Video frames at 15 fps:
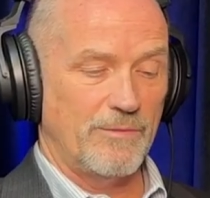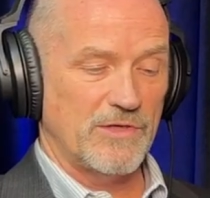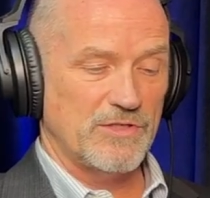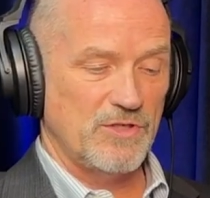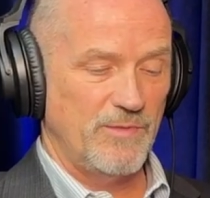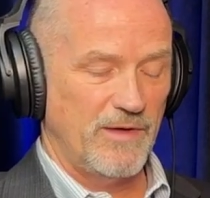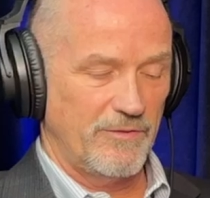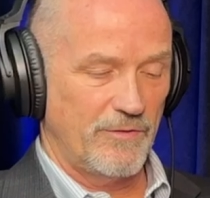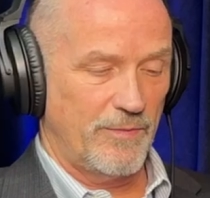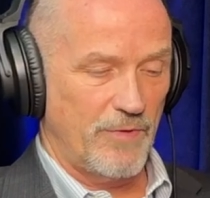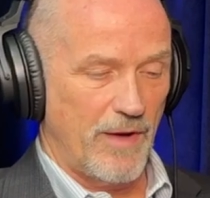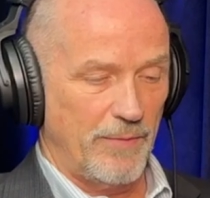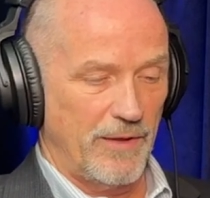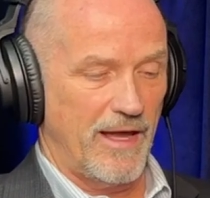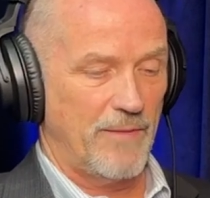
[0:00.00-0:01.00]
what I'm assuming
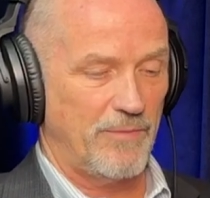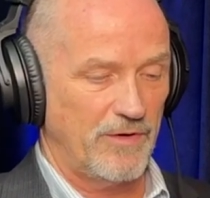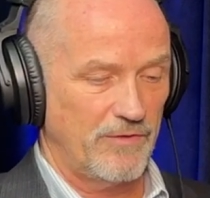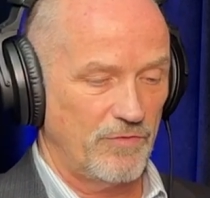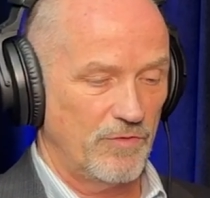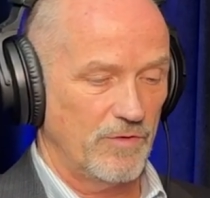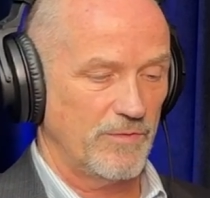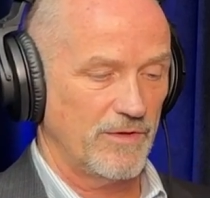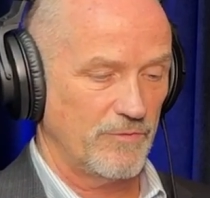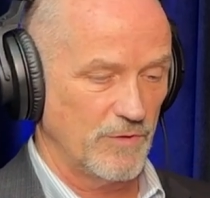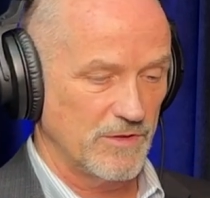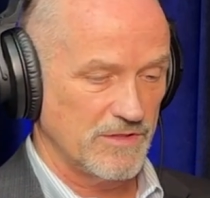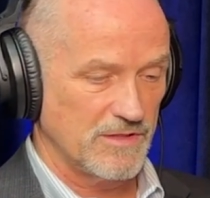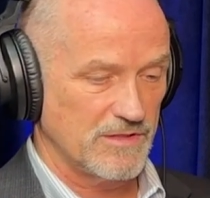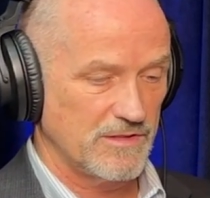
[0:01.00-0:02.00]
probably happened to him,
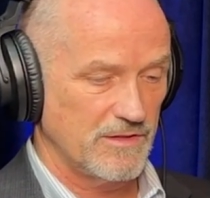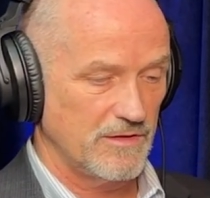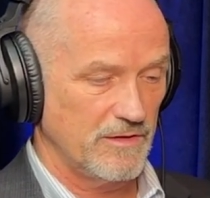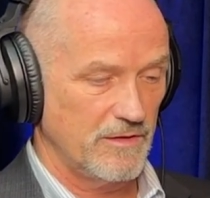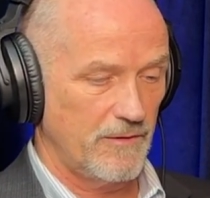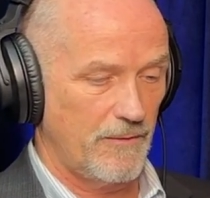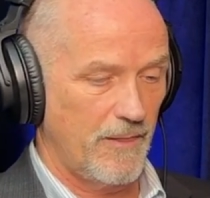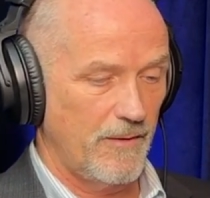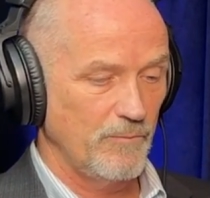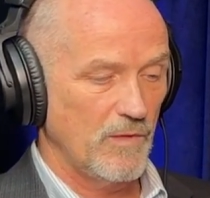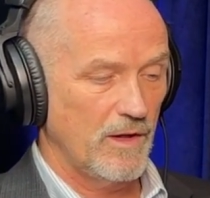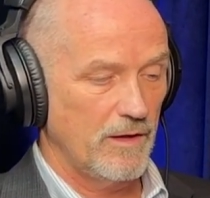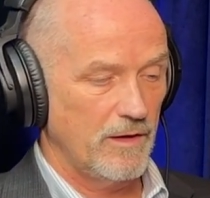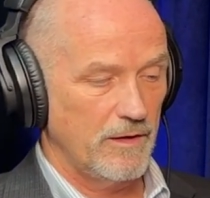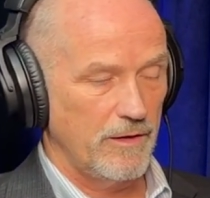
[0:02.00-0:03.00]
which is
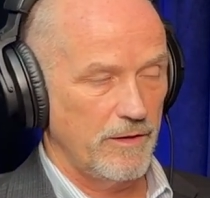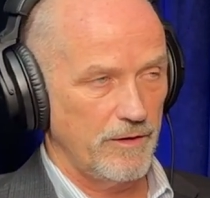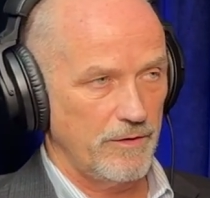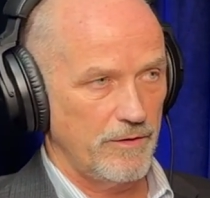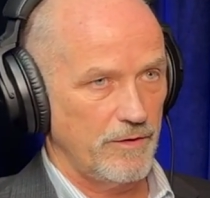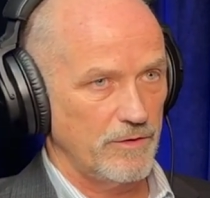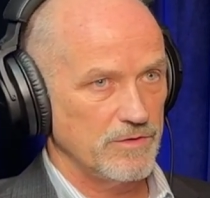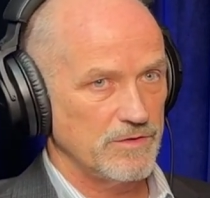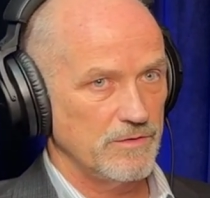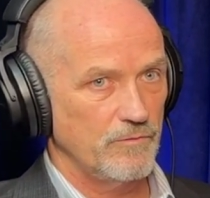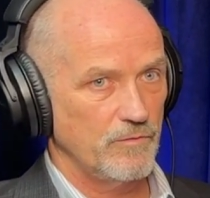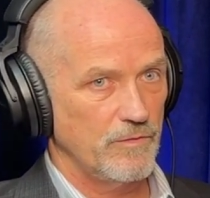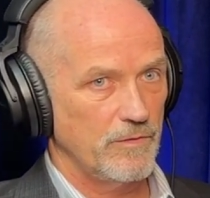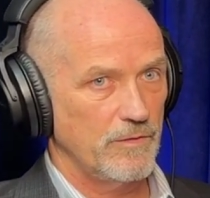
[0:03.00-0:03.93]
there's